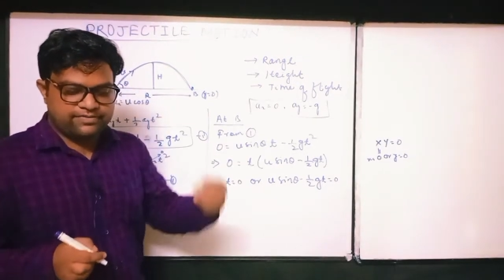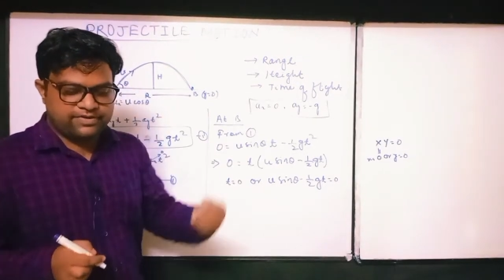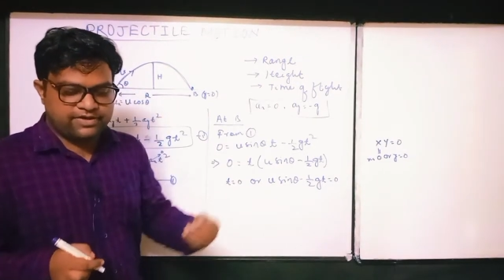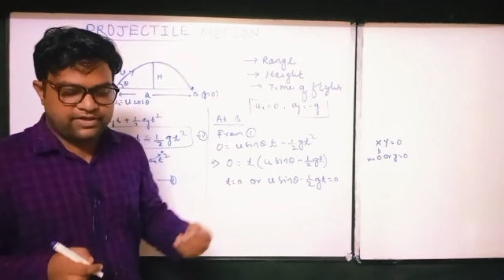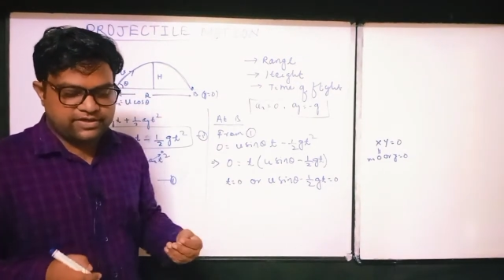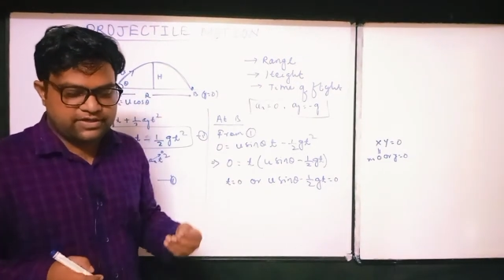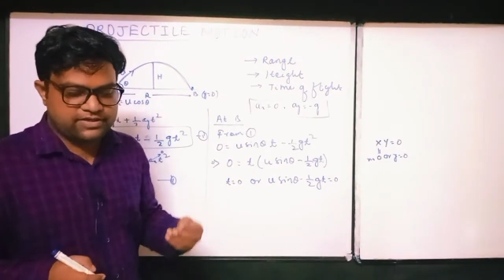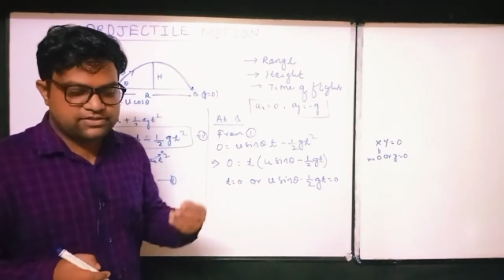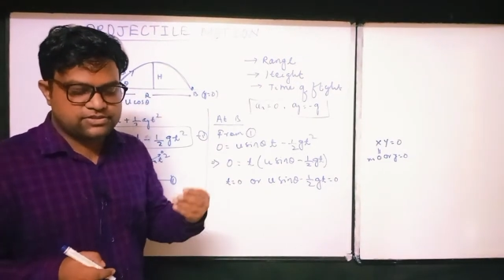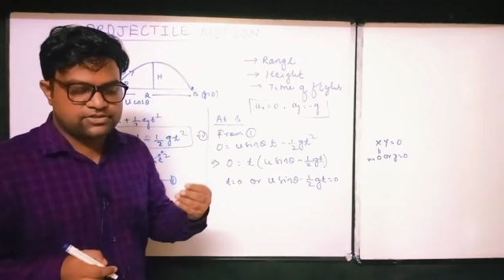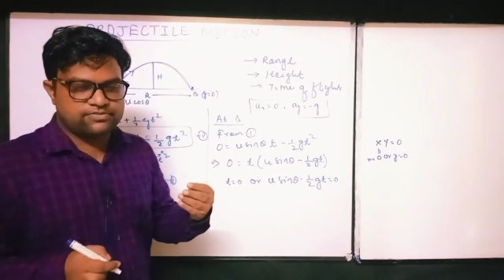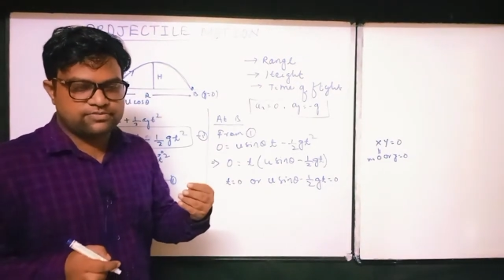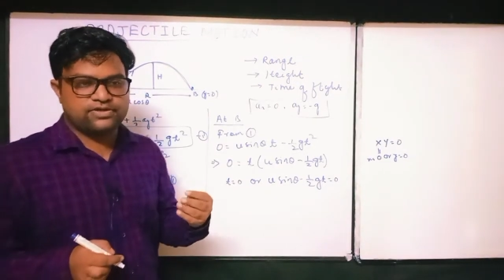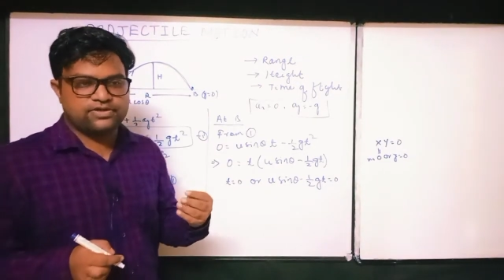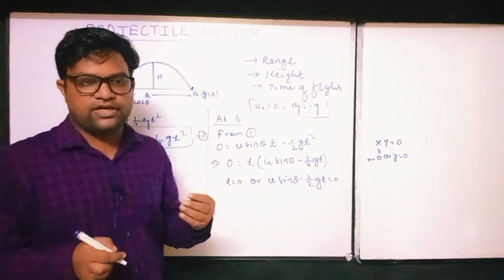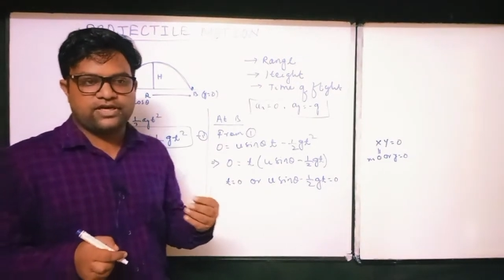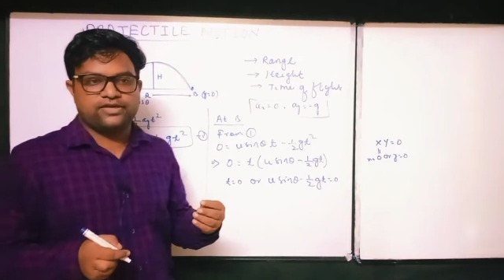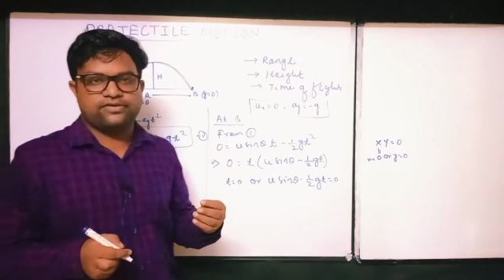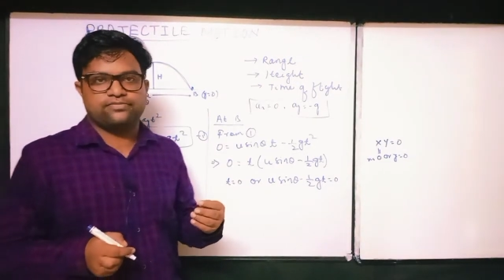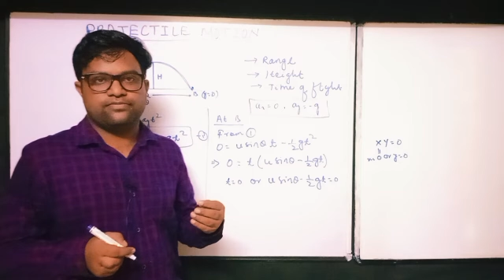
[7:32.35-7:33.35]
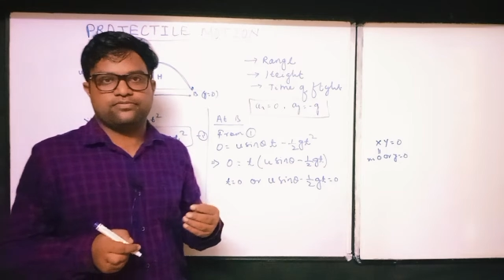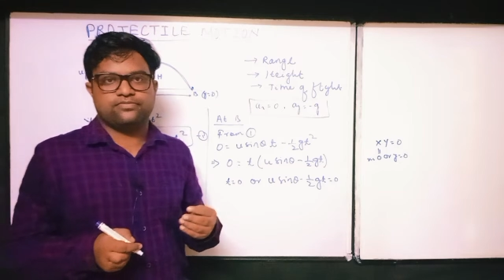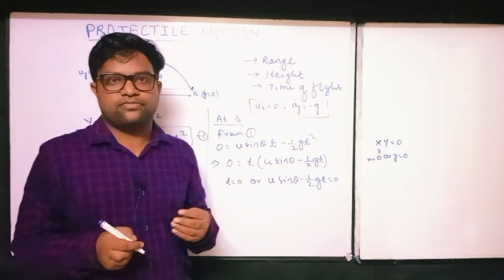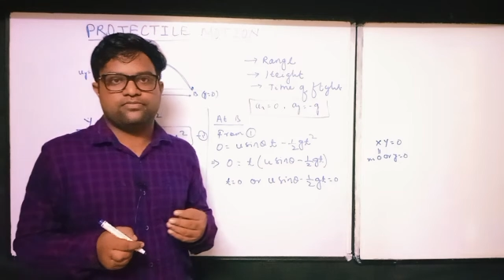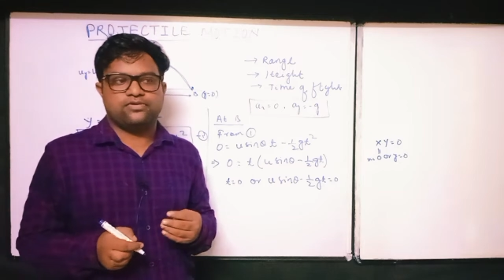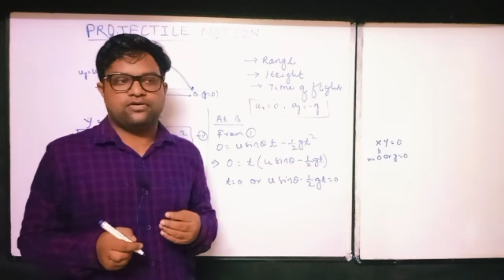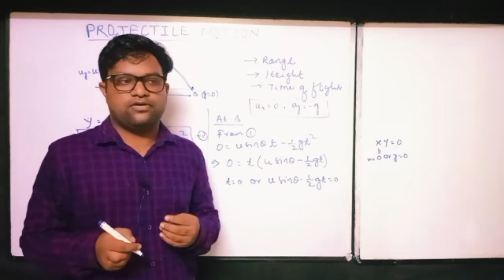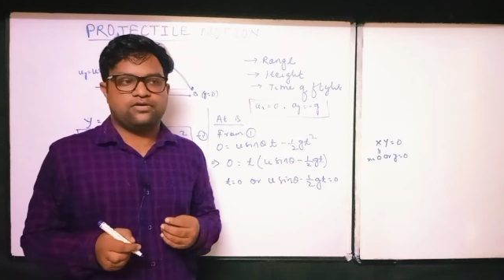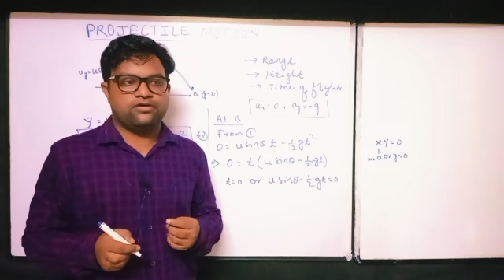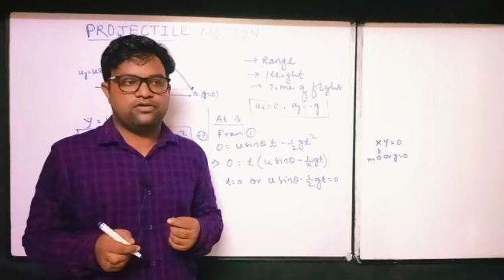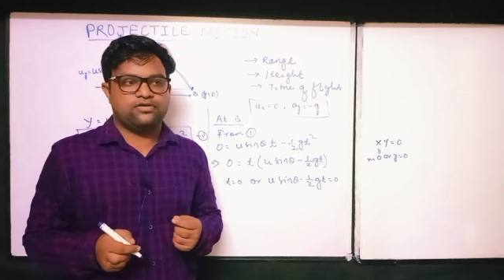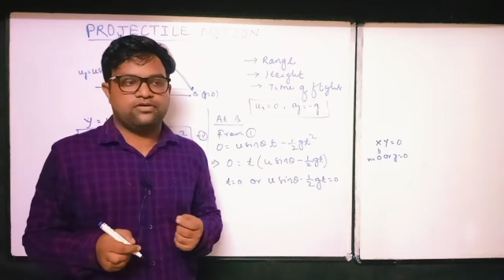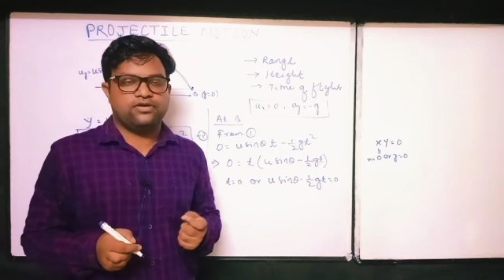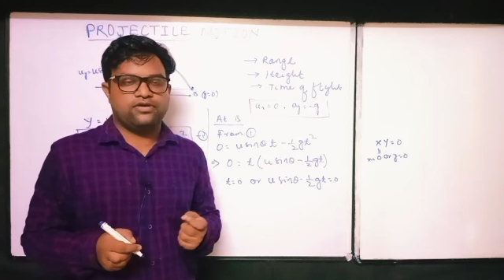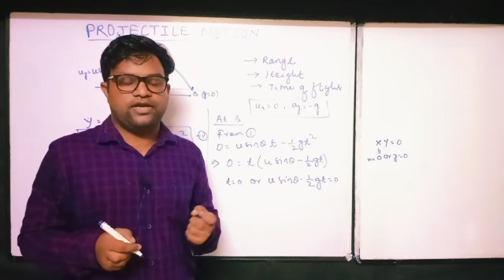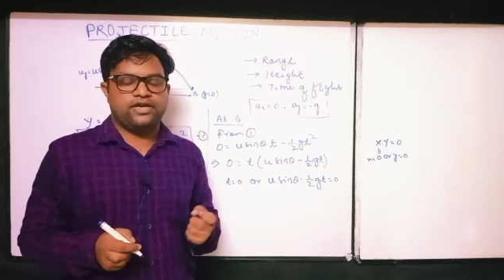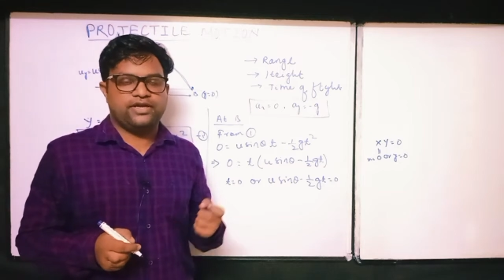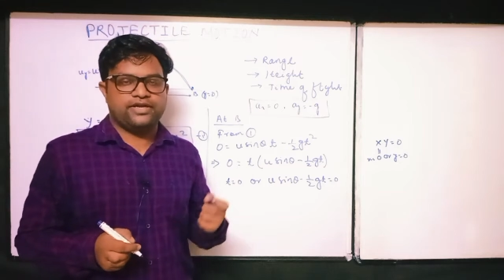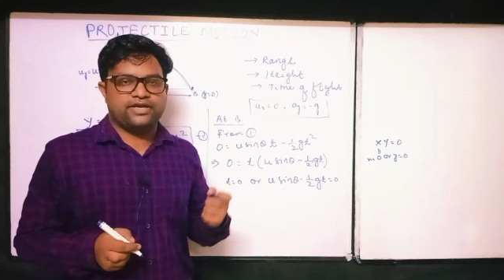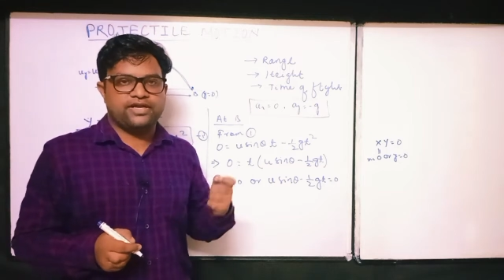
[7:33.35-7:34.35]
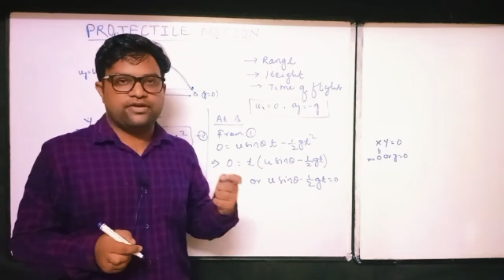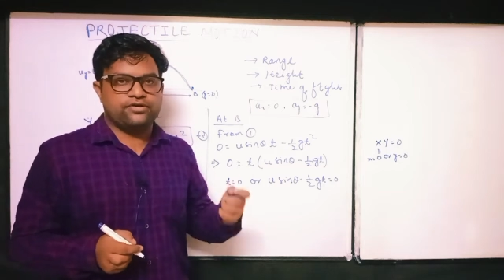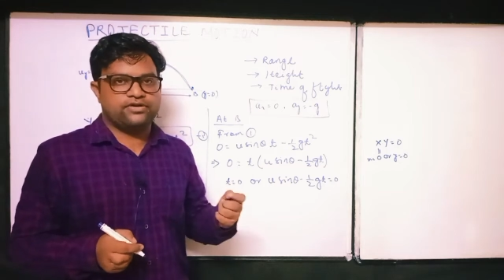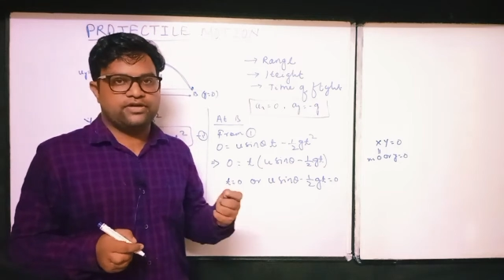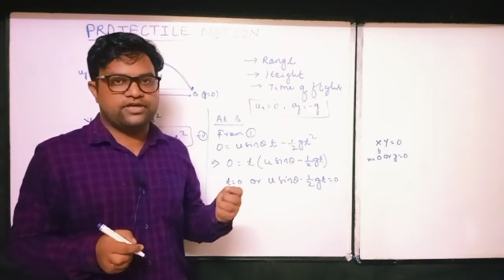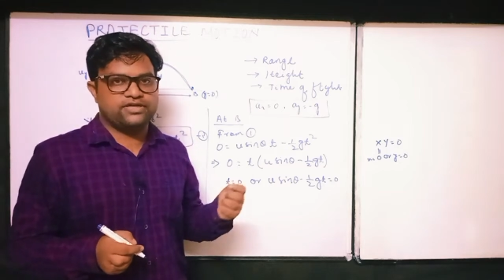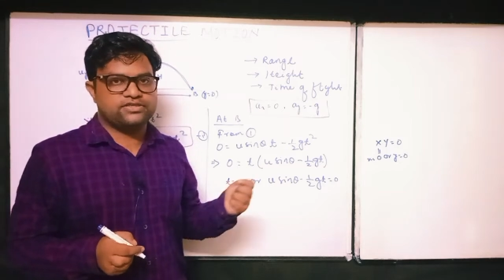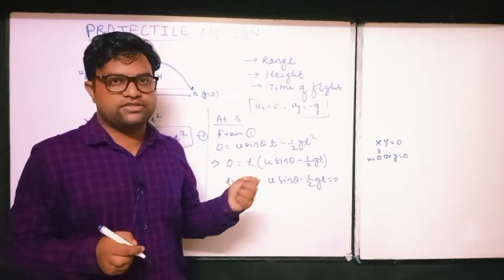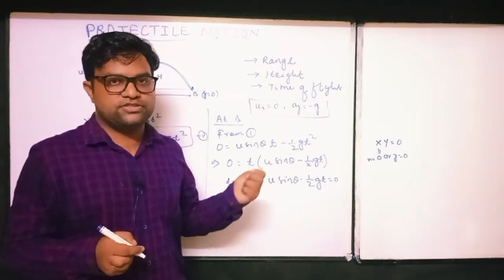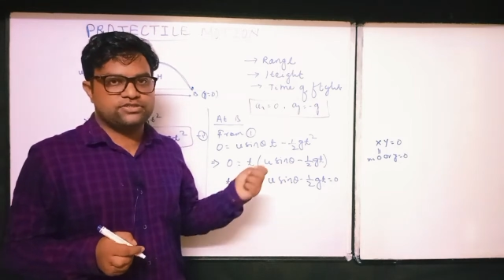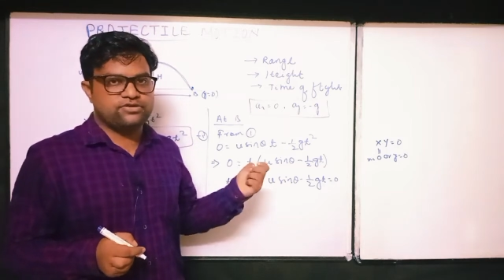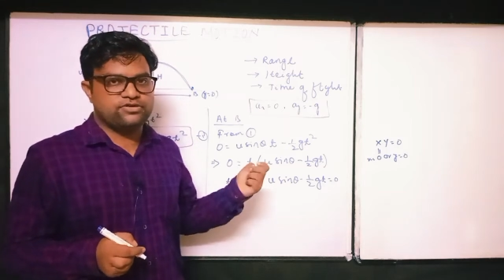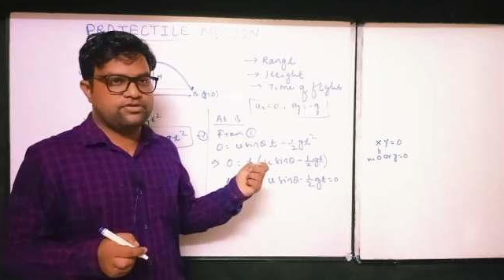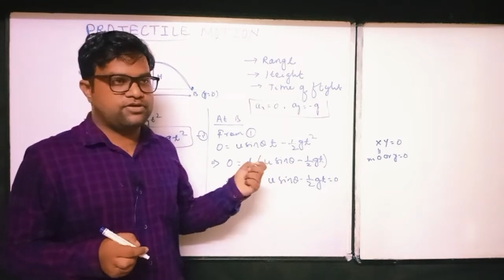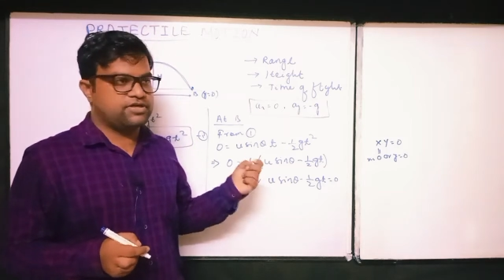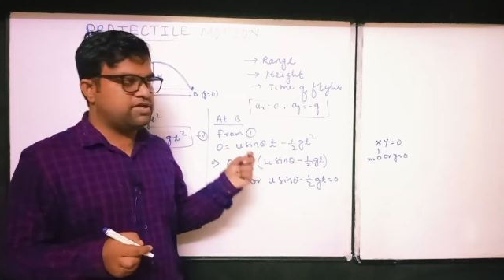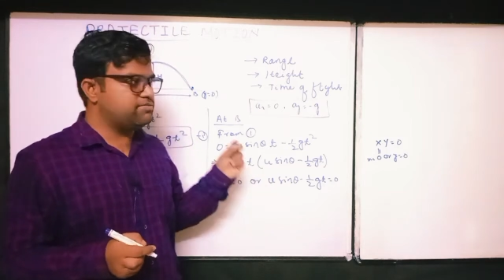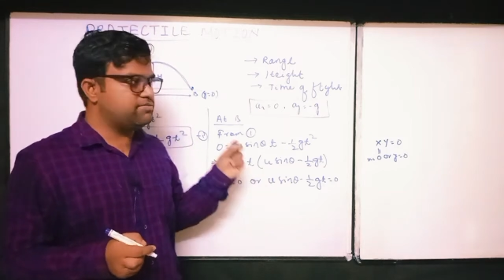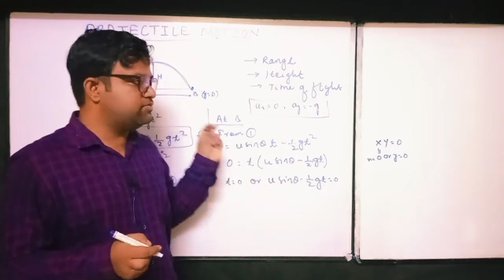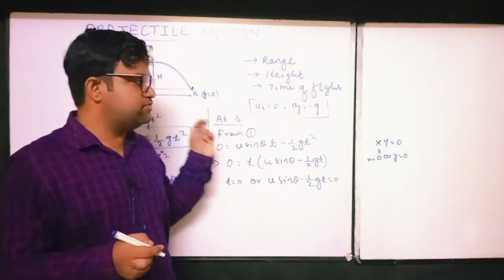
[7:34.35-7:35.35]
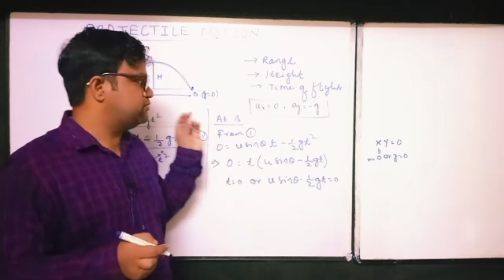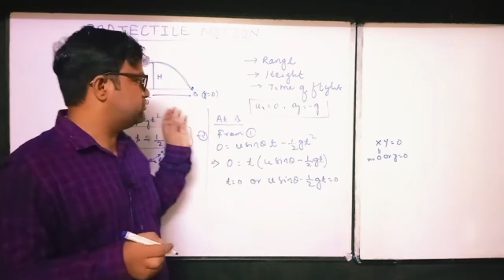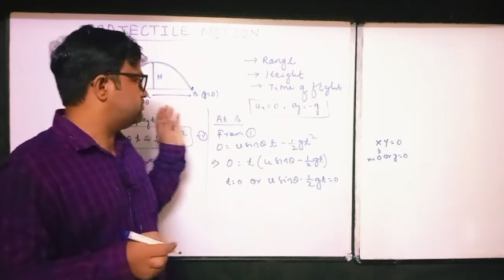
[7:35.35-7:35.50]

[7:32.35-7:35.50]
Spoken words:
taken some time. It cannot take 0 time